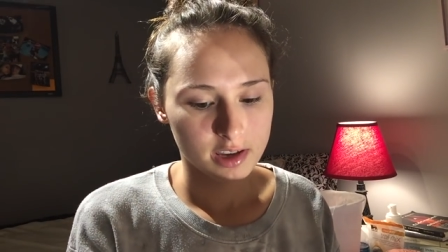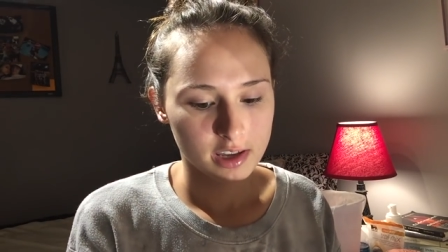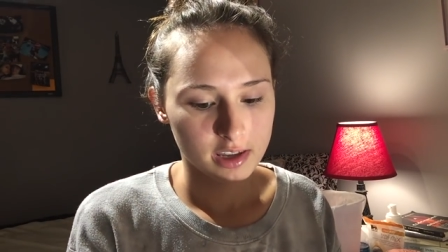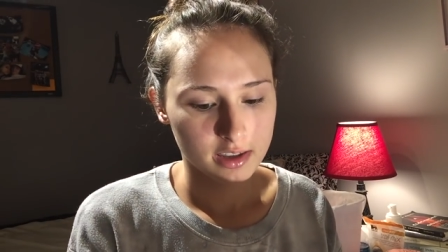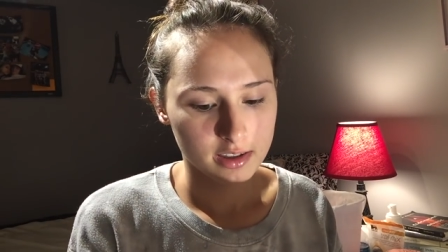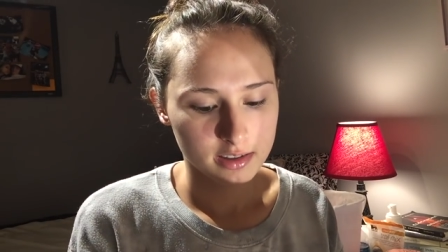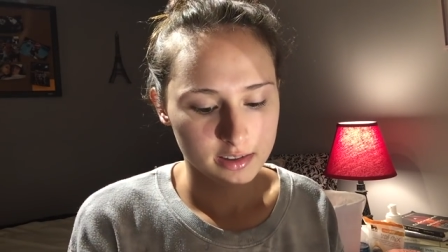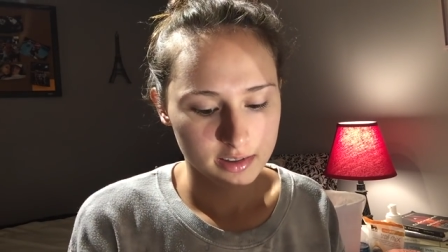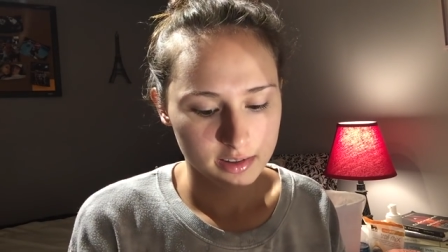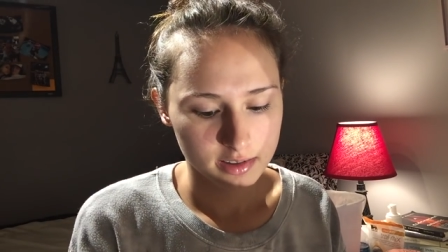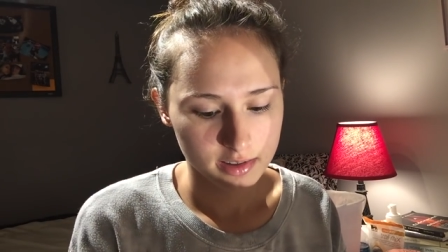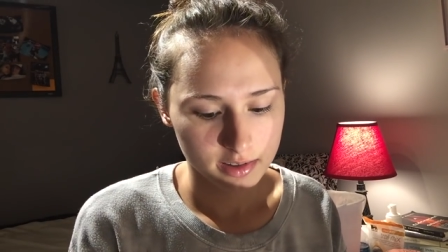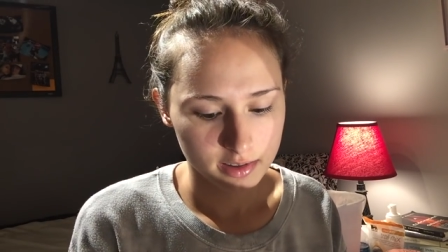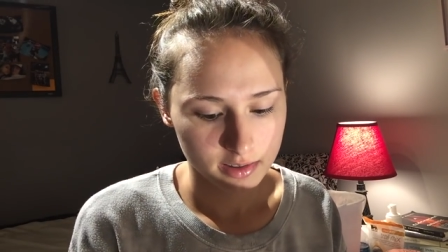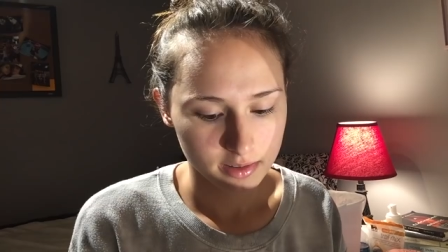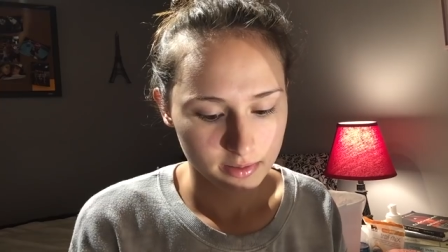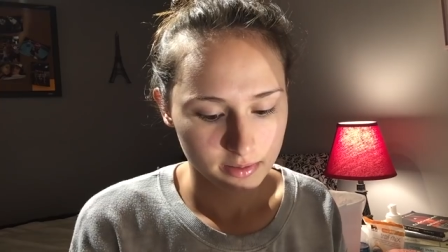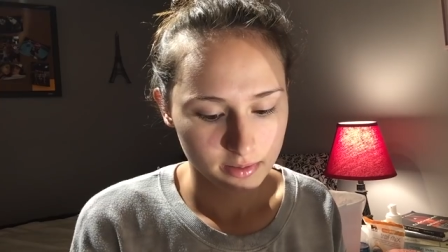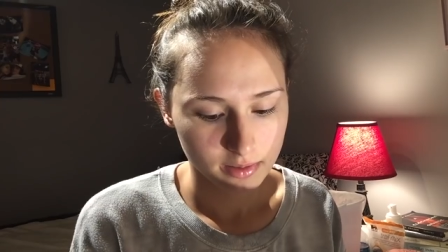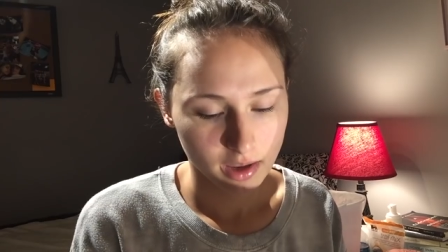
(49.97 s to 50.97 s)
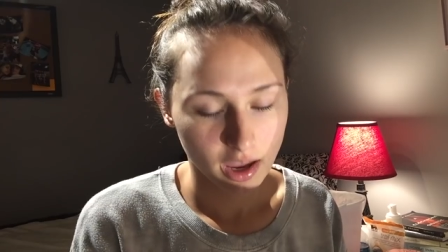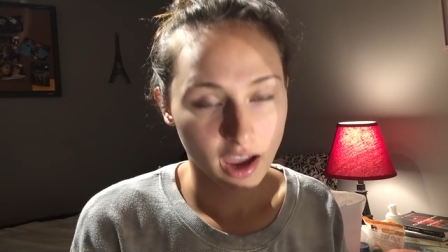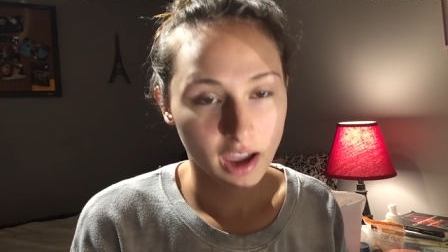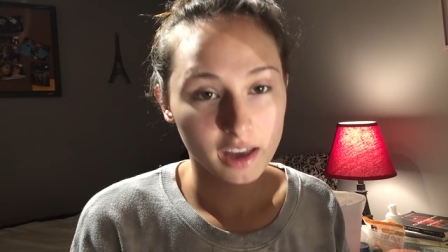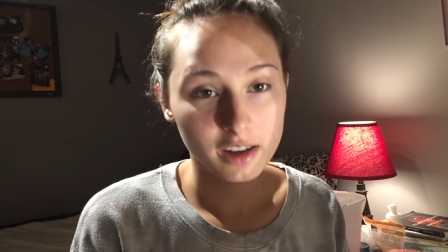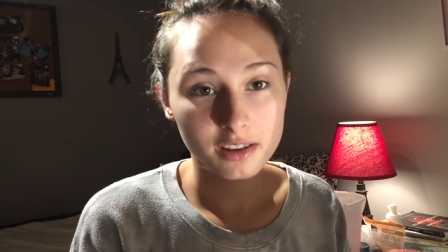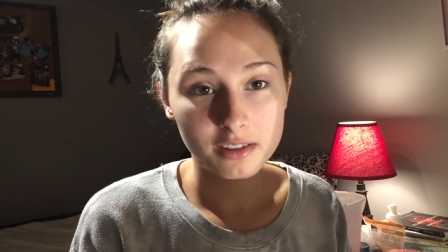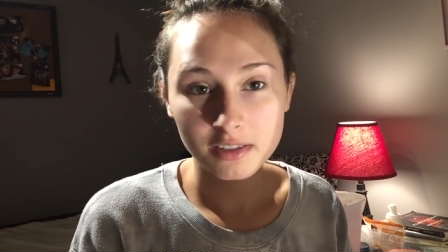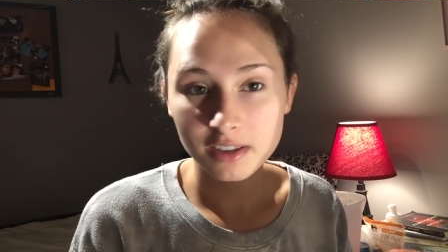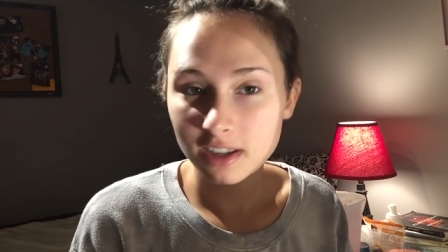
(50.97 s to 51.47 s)
It's
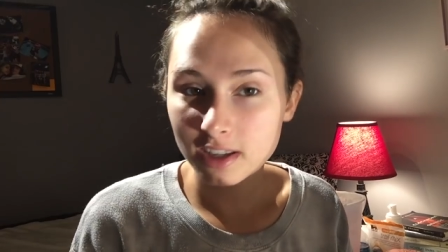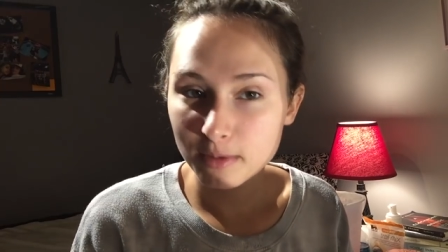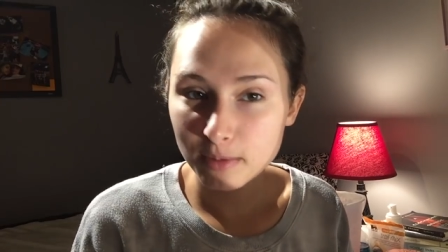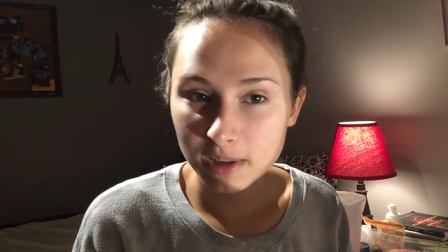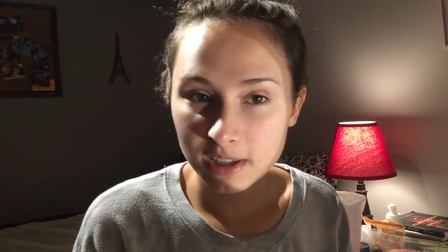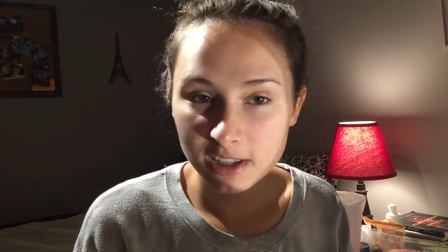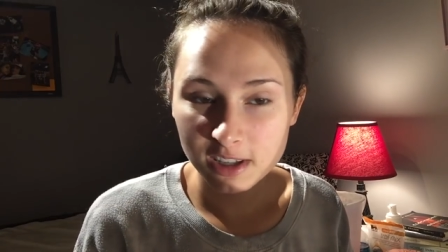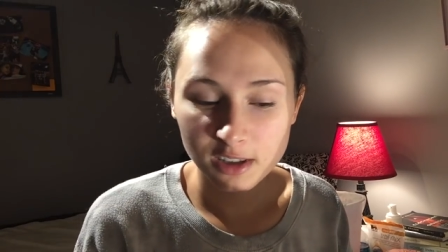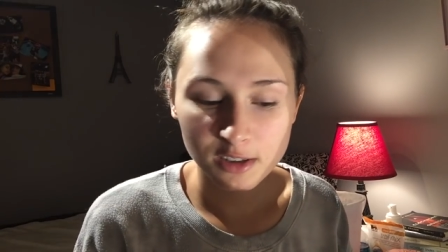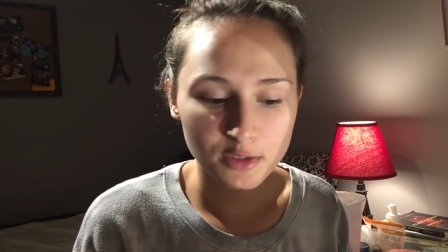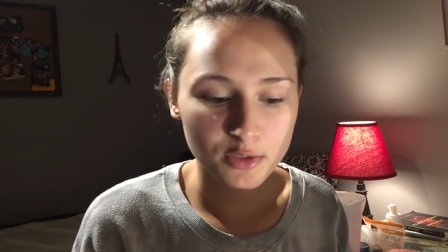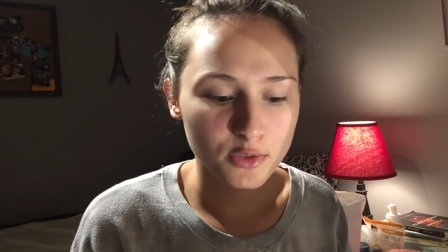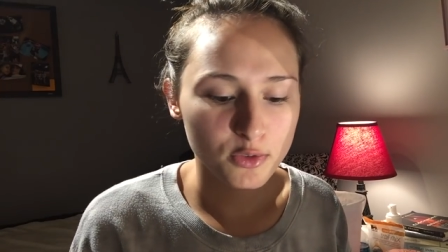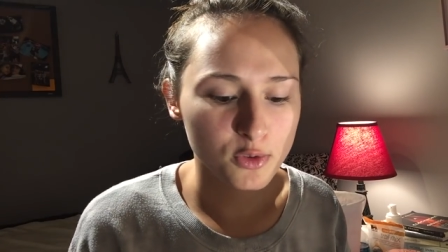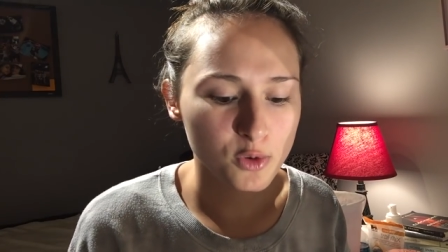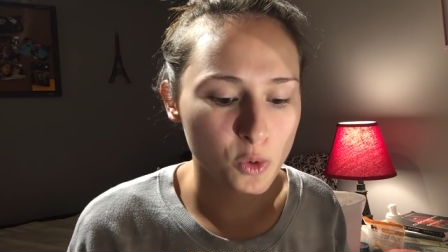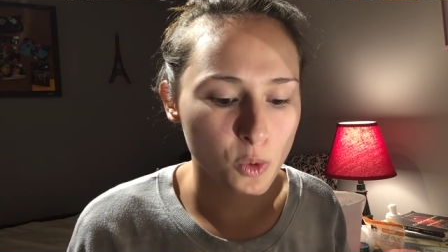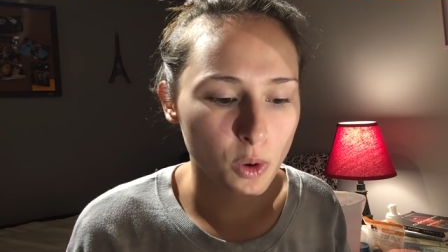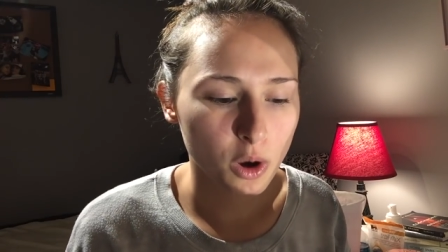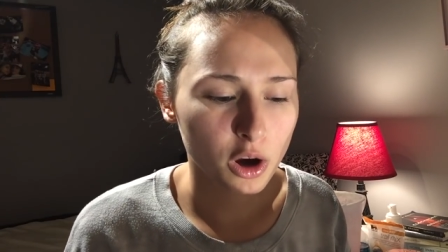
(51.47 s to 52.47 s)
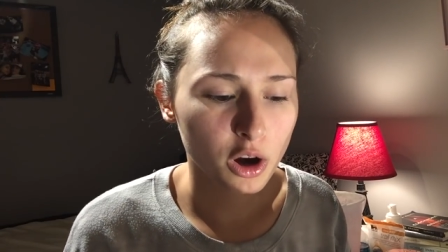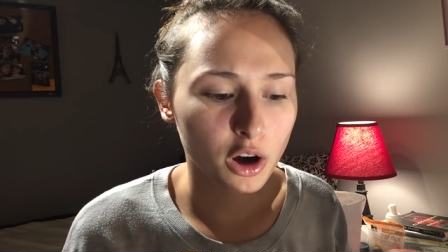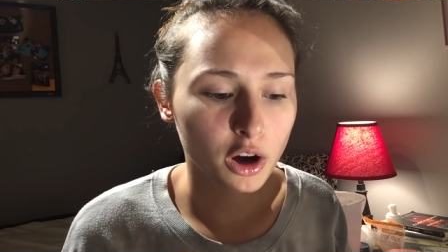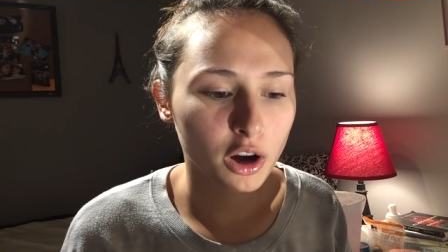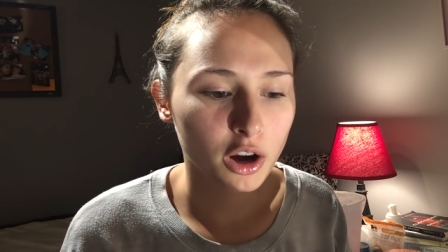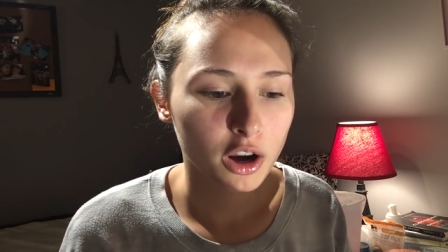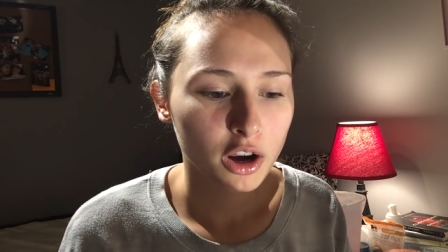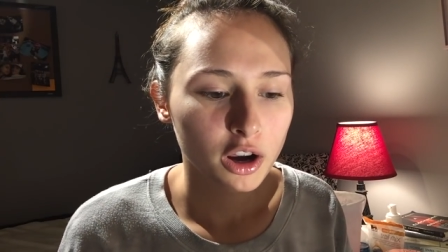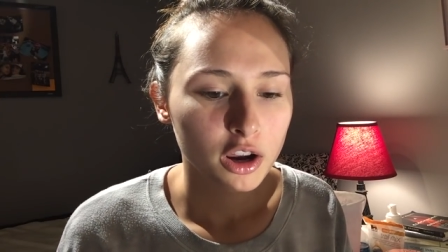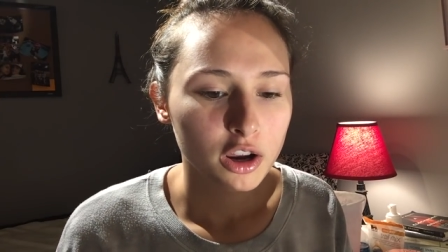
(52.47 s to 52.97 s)
kind of expensive
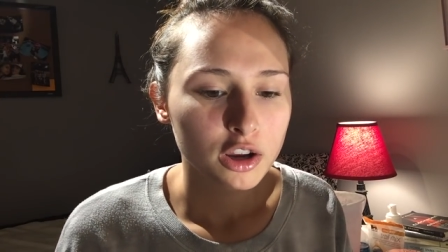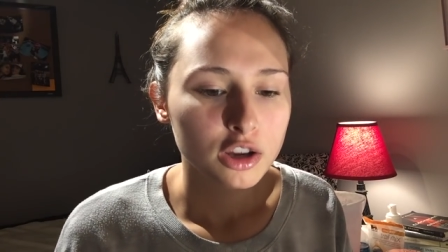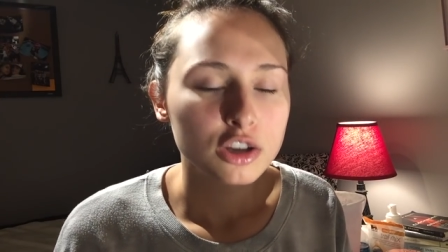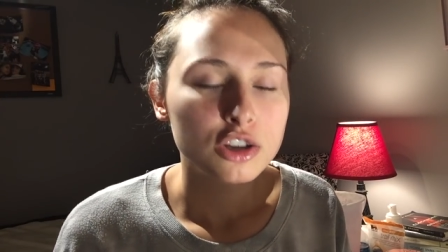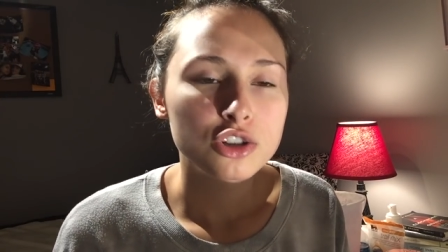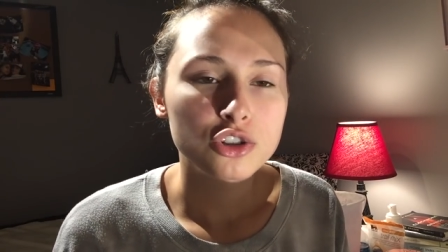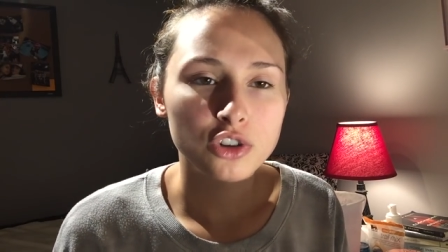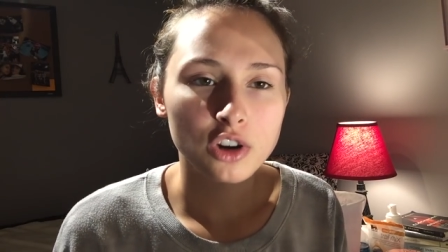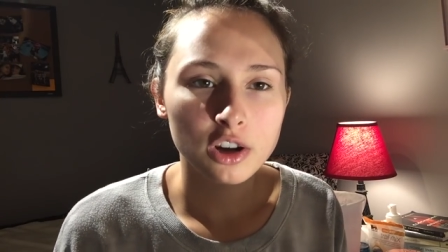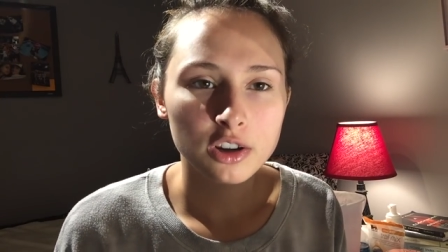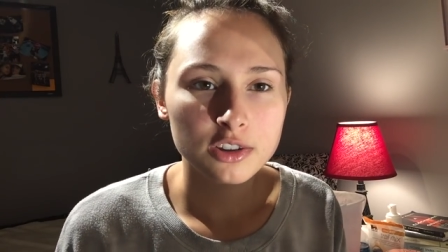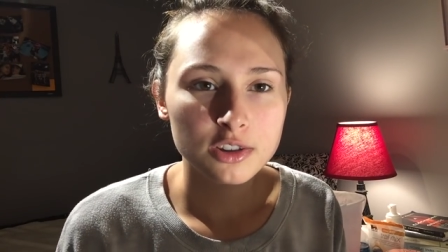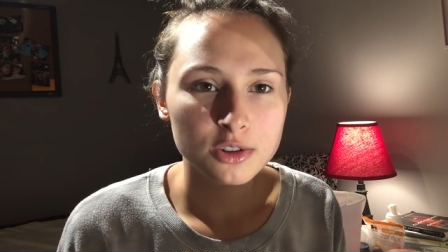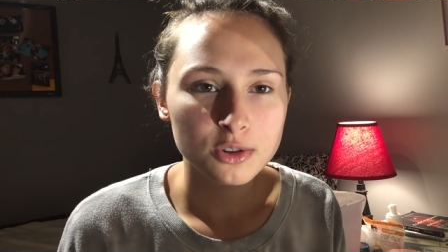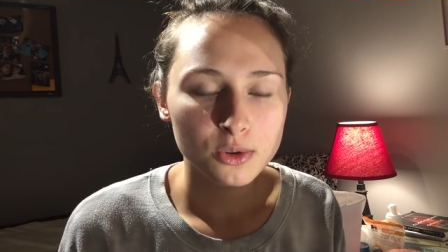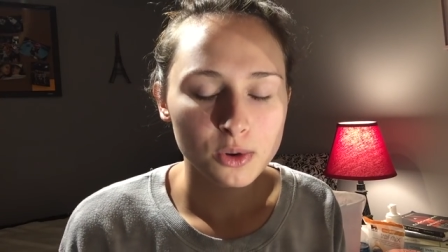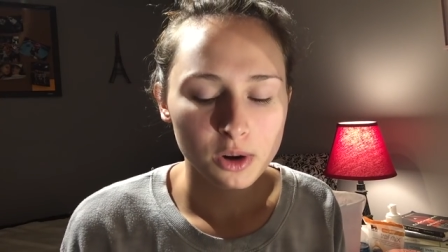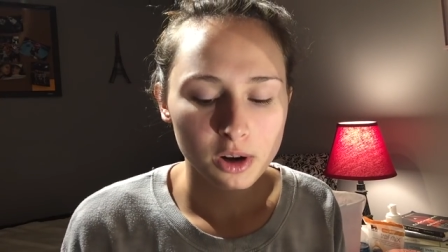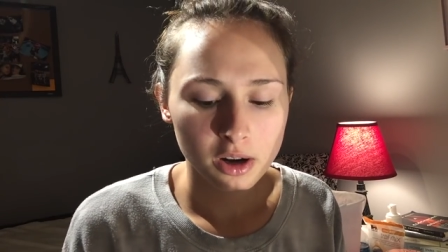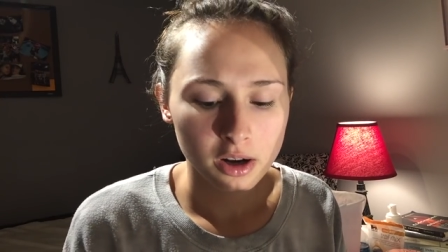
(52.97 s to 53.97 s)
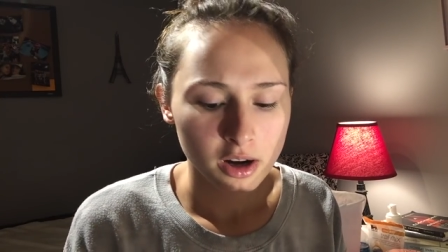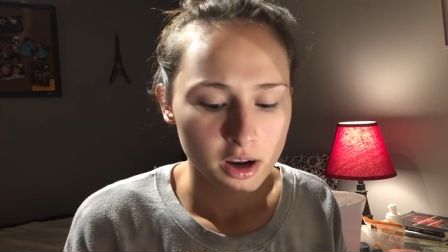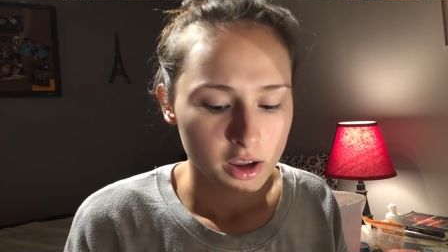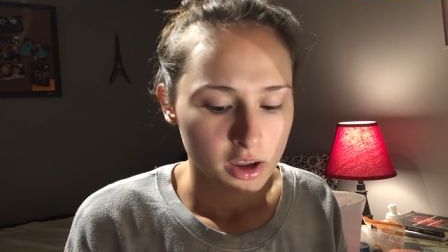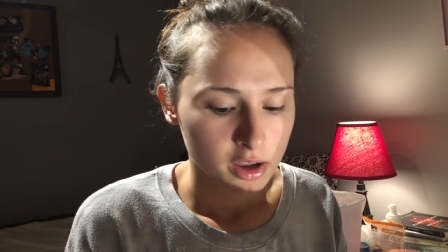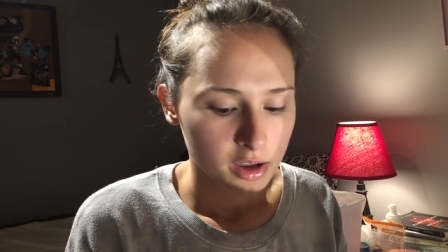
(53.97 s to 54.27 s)
for drugstore,